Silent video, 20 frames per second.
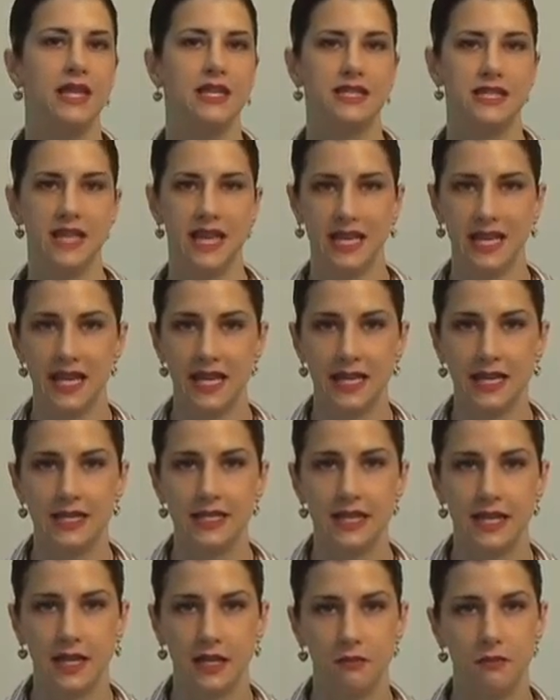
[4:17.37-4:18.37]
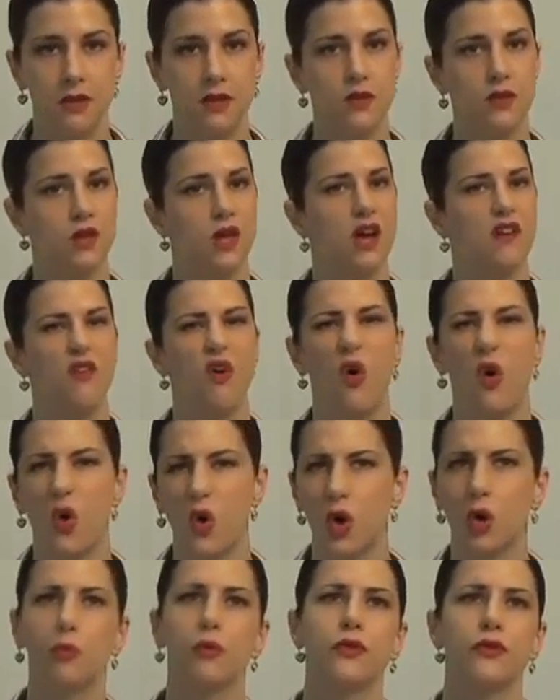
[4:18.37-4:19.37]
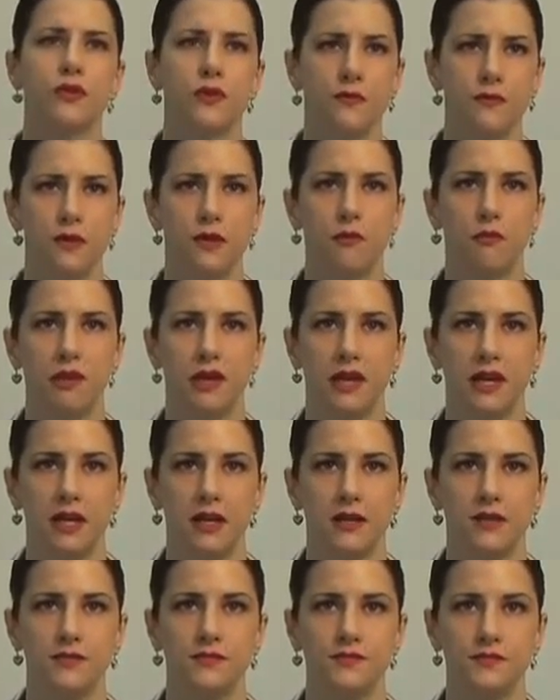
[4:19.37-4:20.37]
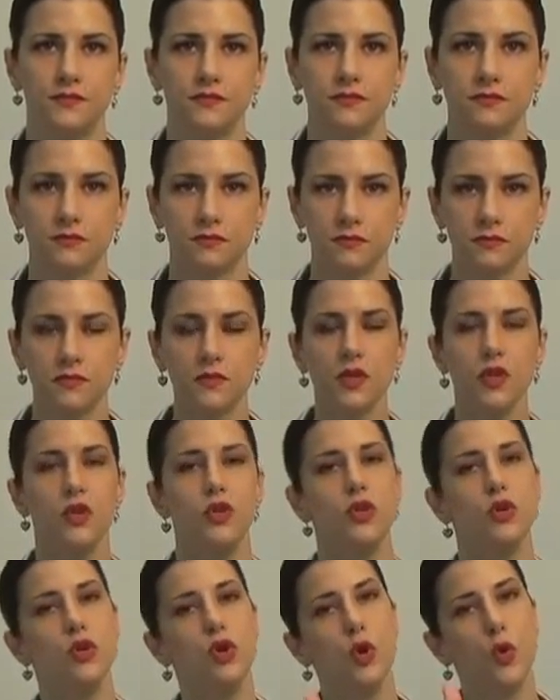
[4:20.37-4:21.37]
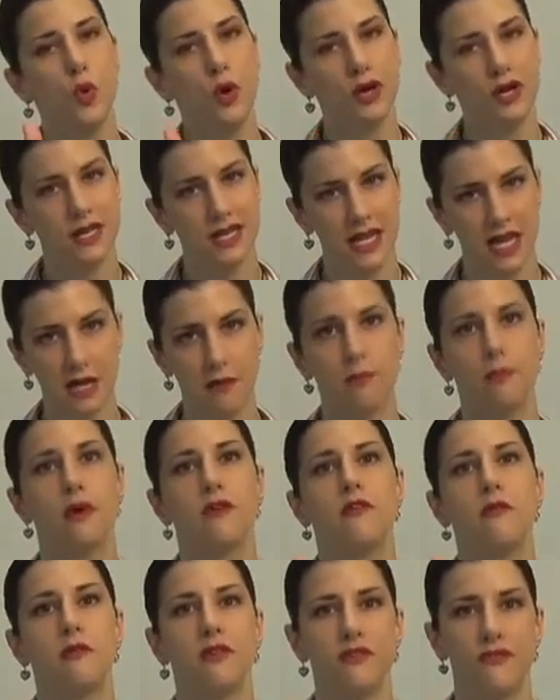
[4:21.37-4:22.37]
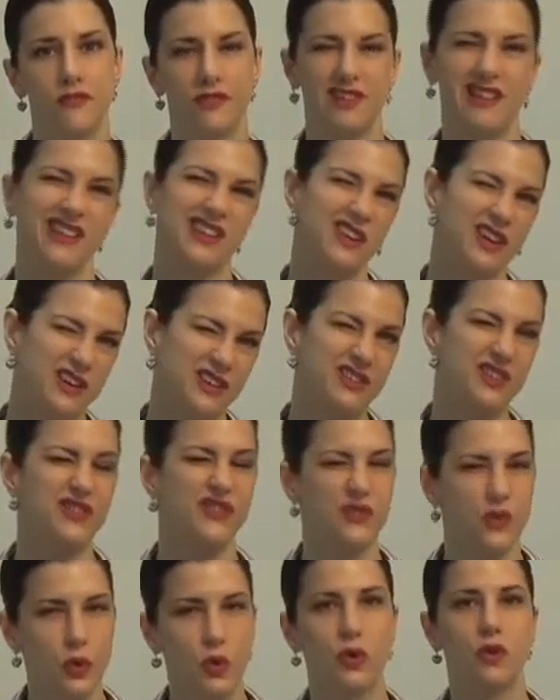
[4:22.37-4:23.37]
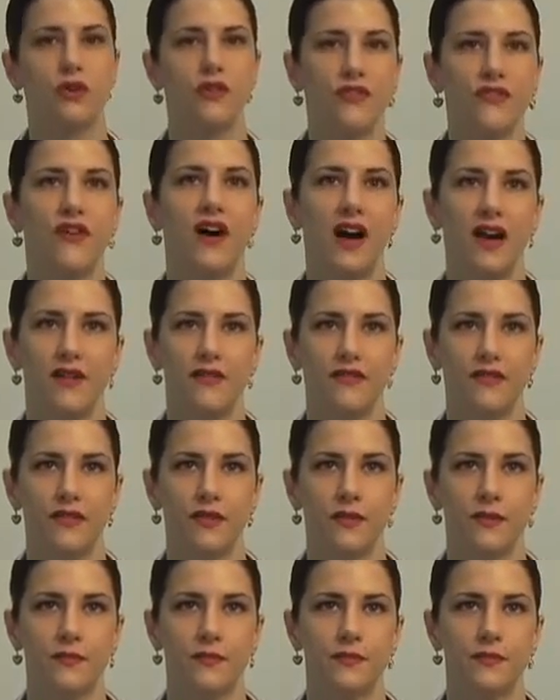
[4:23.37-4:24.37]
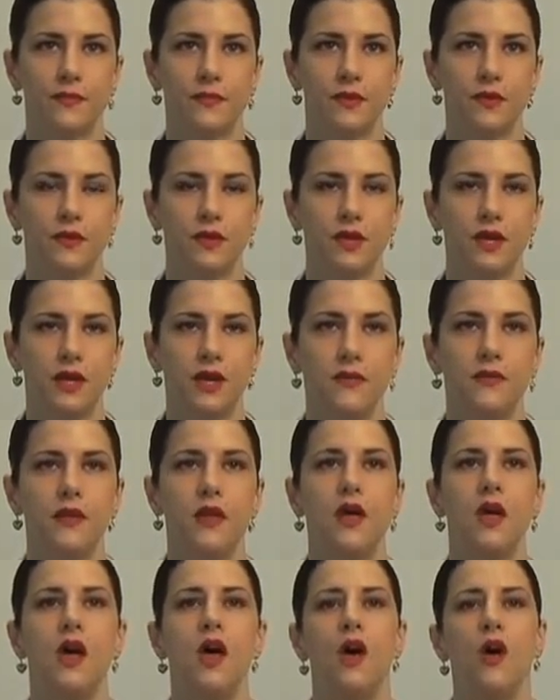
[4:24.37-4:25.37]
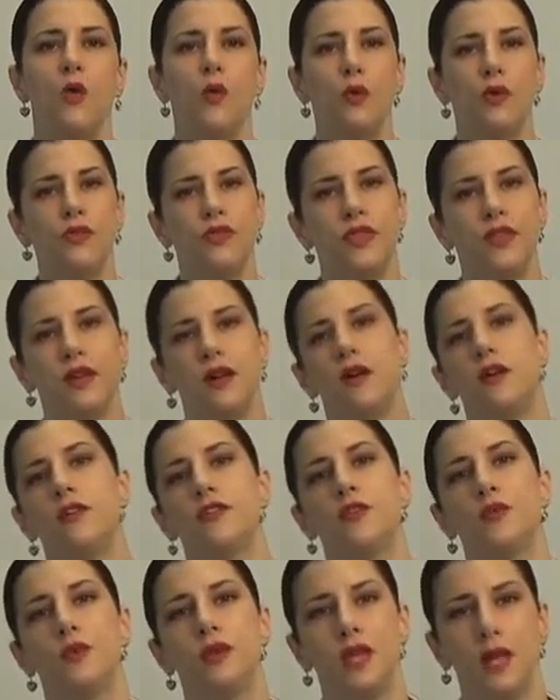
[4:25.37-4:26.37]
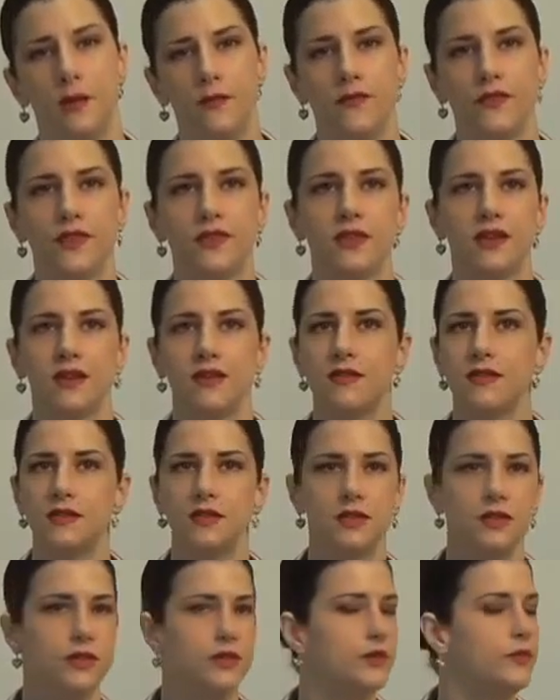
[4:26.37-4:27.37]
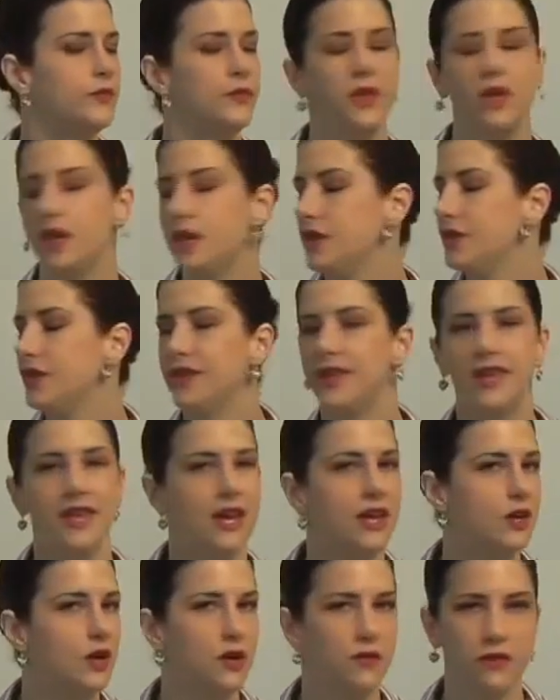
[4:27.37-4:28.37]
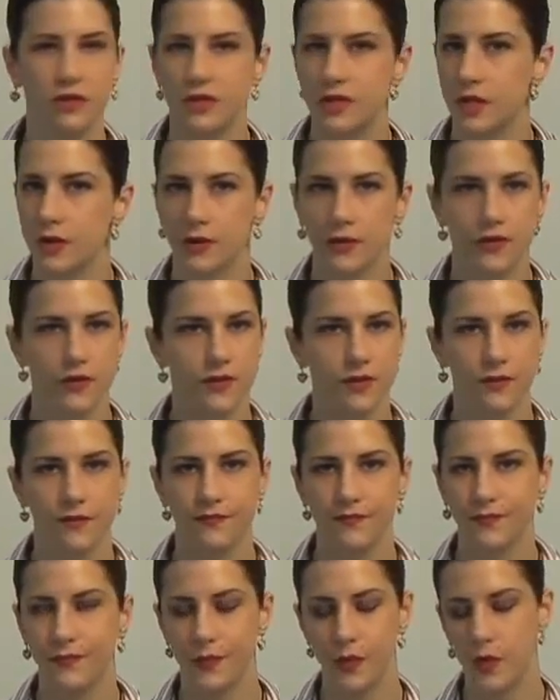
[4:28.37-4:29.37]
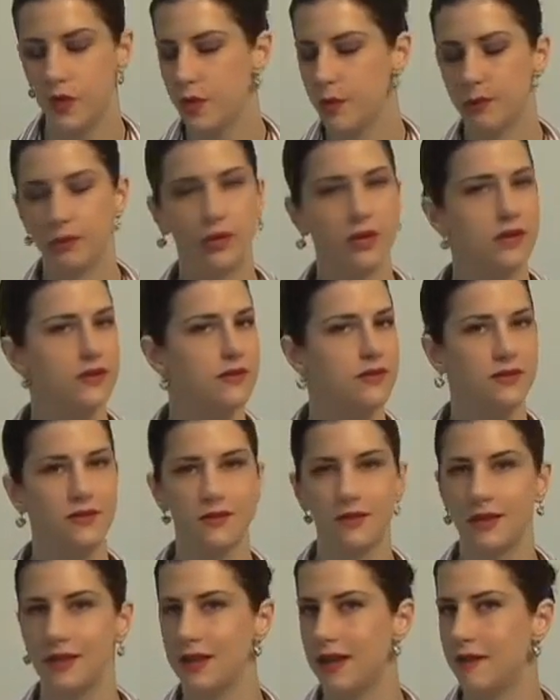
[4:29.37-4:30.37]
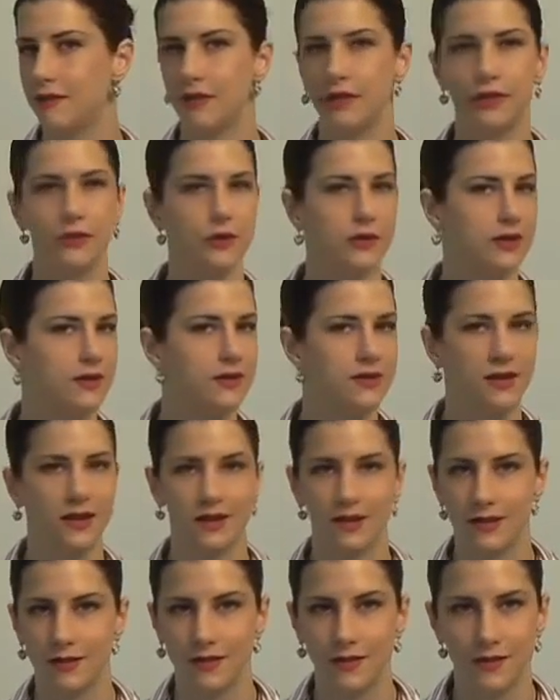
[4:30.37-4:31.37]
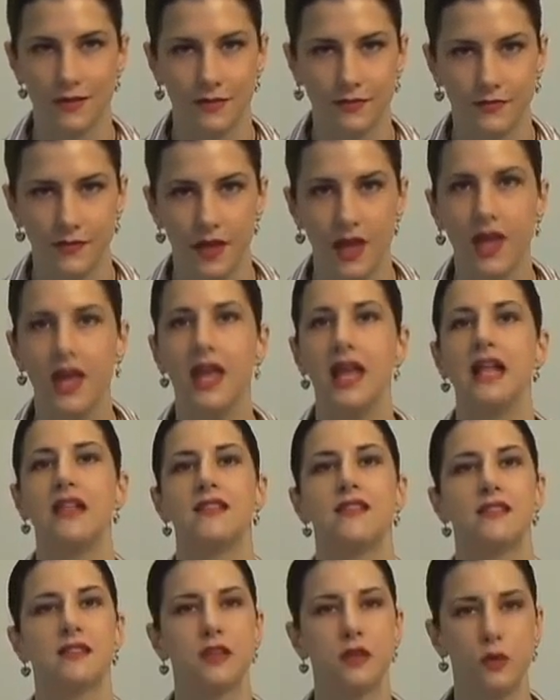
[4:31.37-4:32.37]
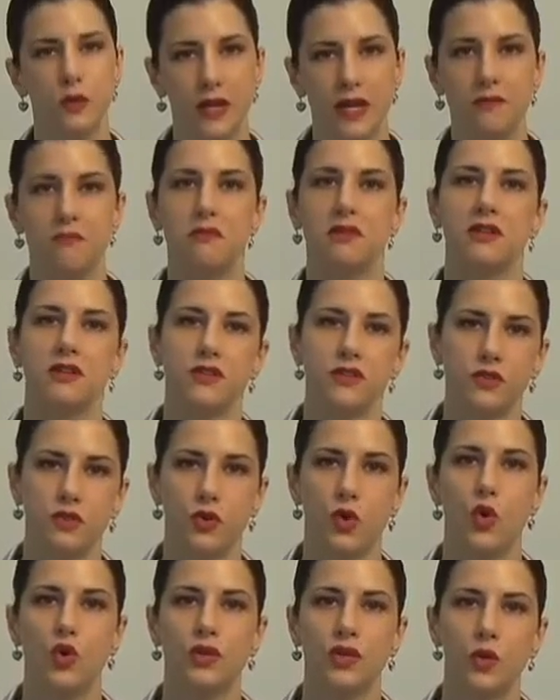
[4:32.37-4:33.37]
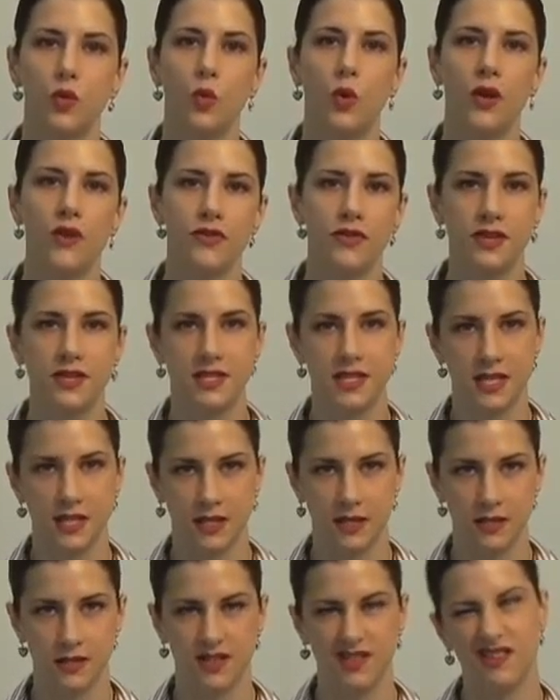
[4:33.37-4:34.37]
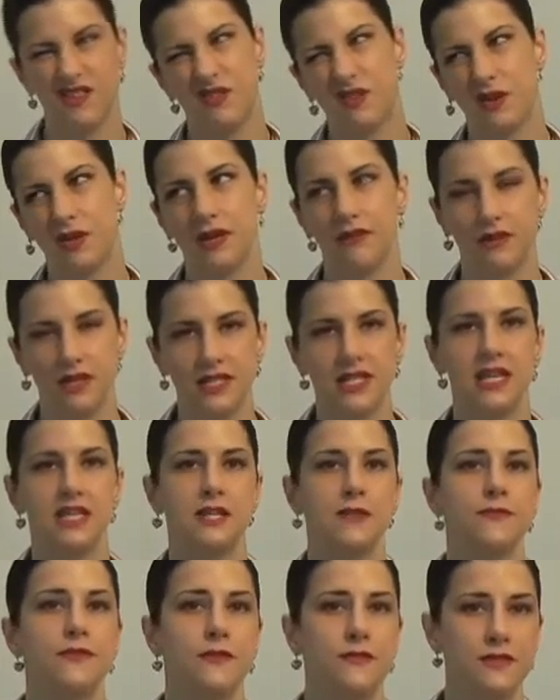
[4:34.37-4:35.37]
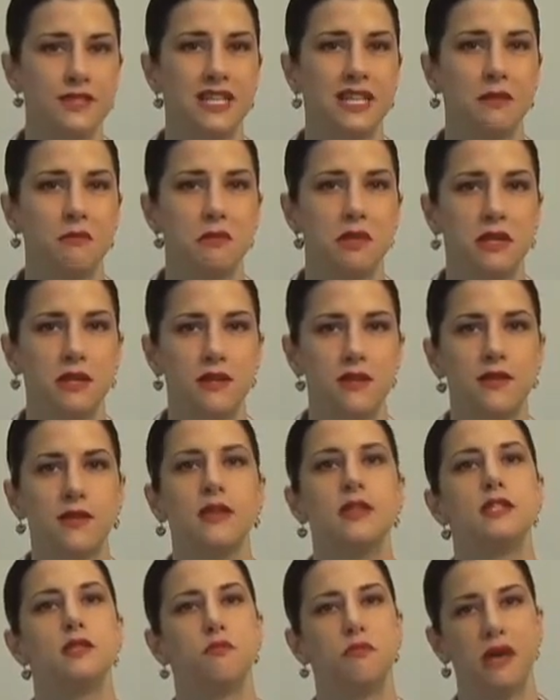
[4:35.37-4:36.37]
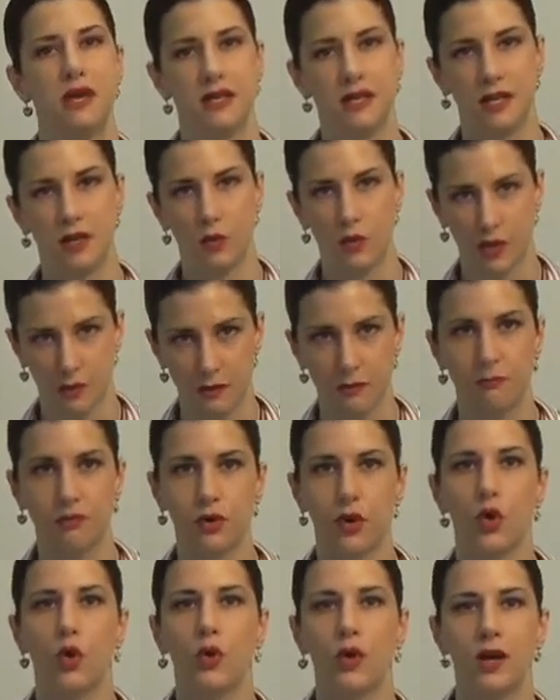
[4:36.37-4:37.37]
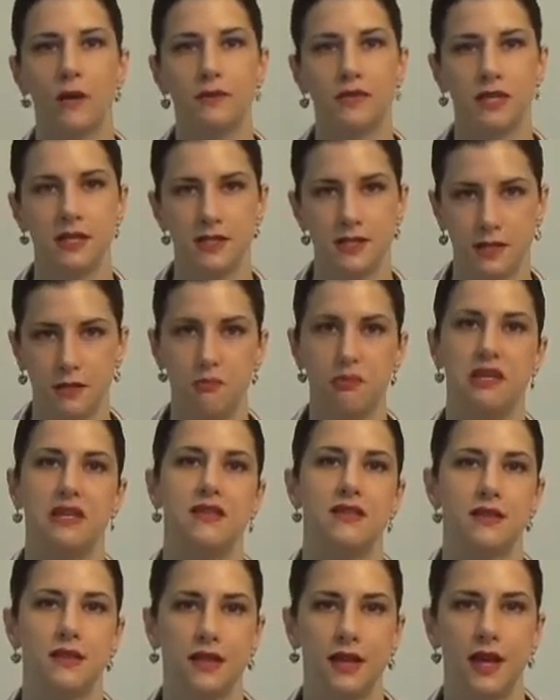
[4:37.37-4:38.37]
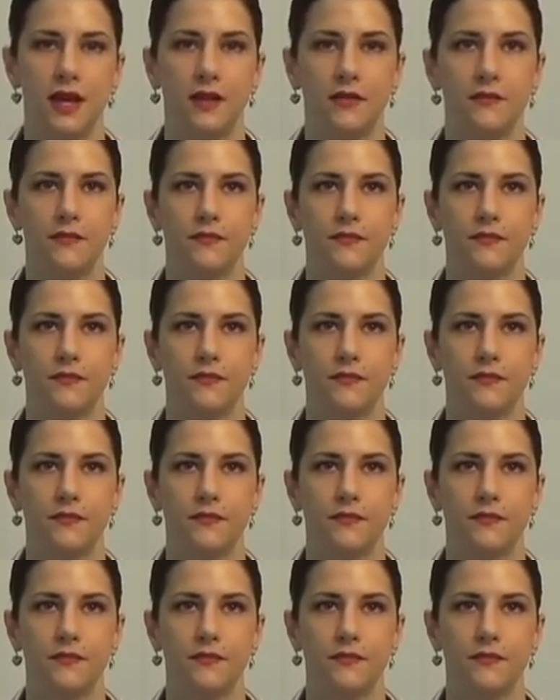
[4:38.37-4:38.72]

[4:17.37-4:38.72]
10 out of 10 means you have horrible, severe pain. You don't want to get above around a 4 or a 5. Okay. One thing I also want to emphasize to you, you can't overdose. You can press this thing every 30 seconds. It still will administer only once to 10, around every 10 to 15 minutes, depending on what's been programmed into the PCA.